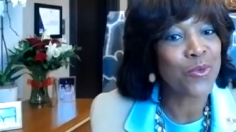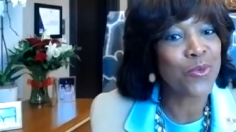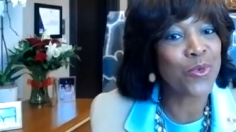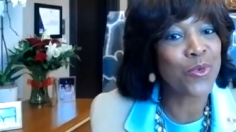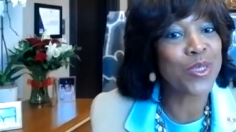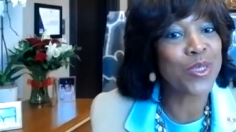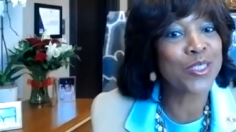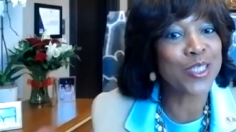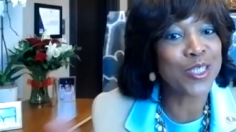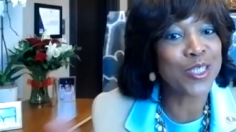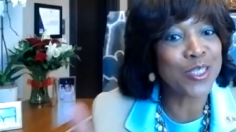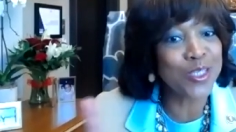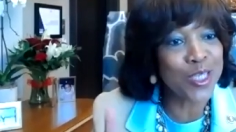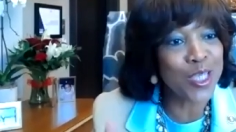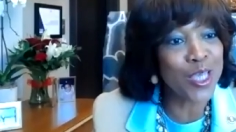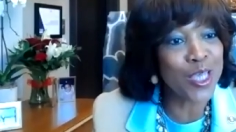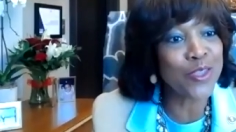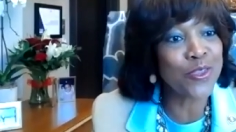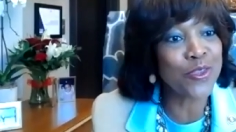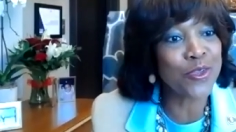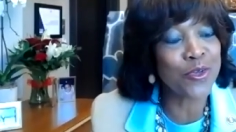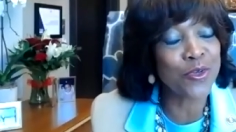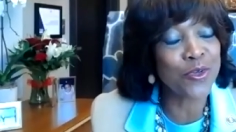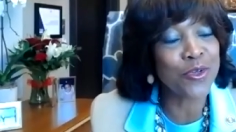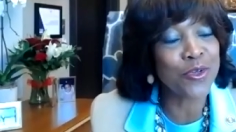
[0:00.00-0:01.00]
was
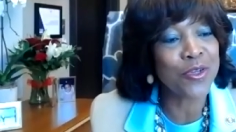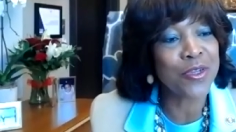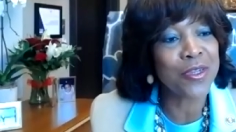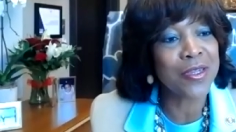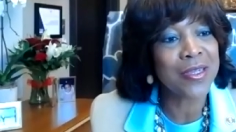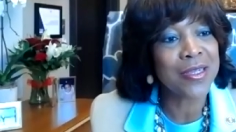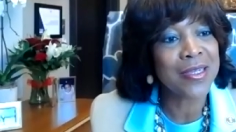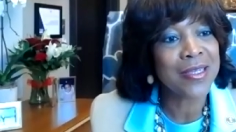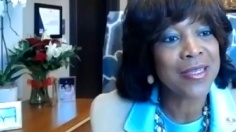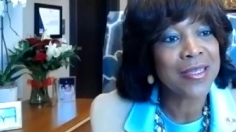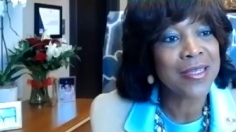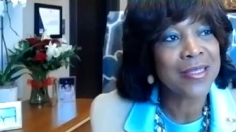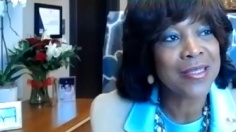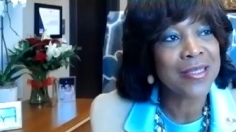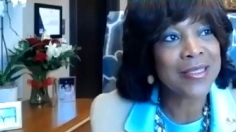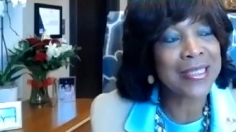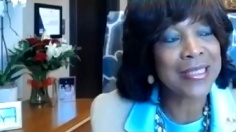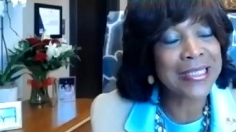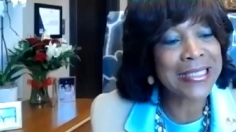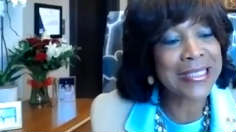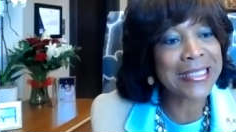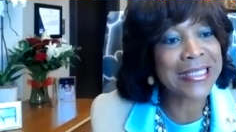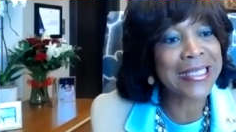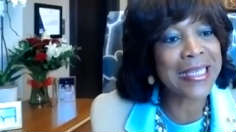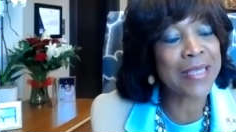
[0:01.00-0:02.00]
another
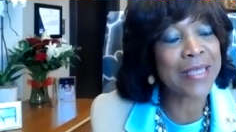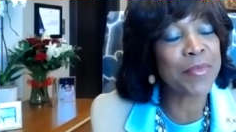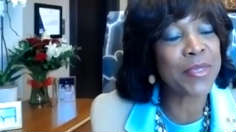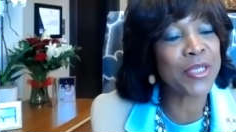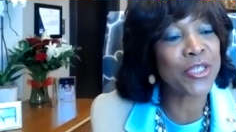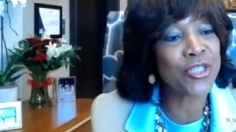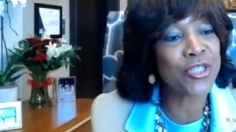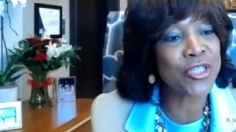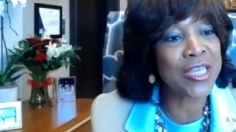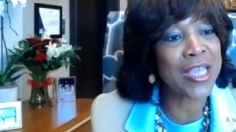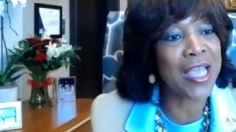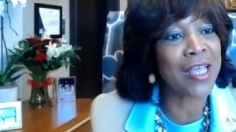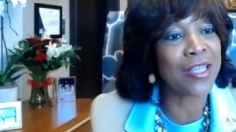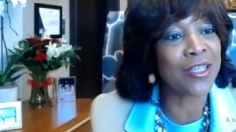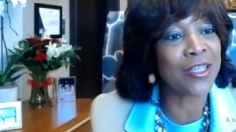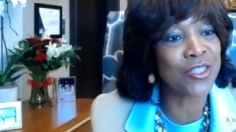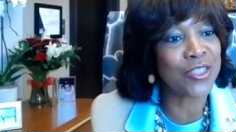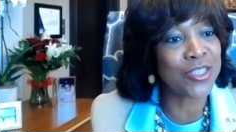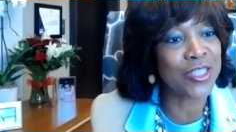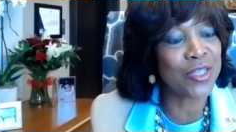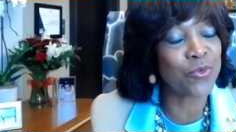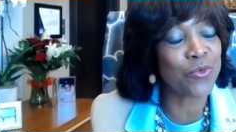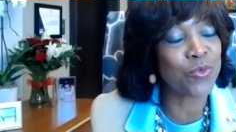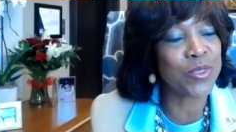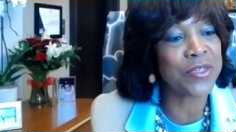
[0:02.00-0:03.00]
systemic
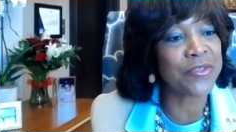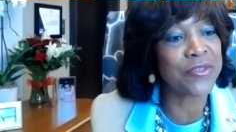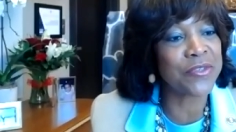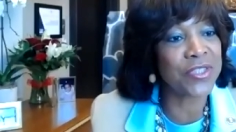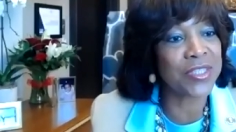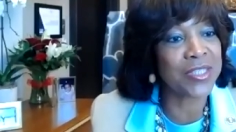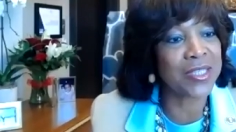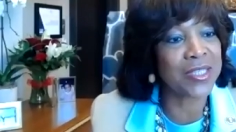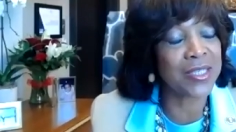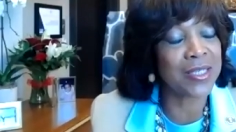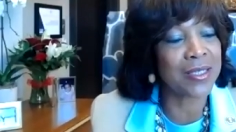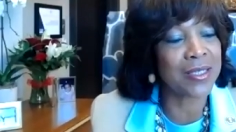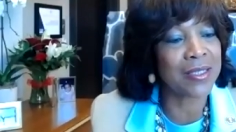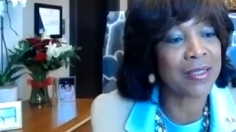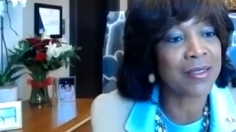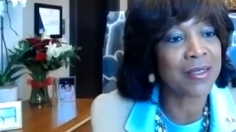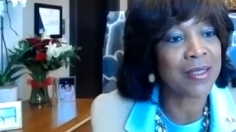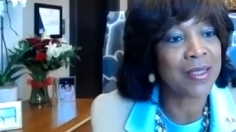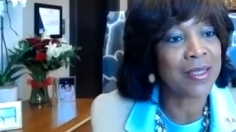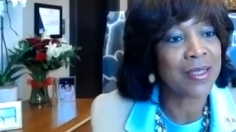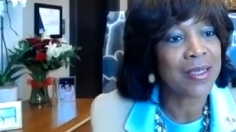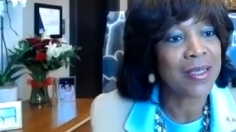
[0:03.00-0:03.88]
challenge that we have seen.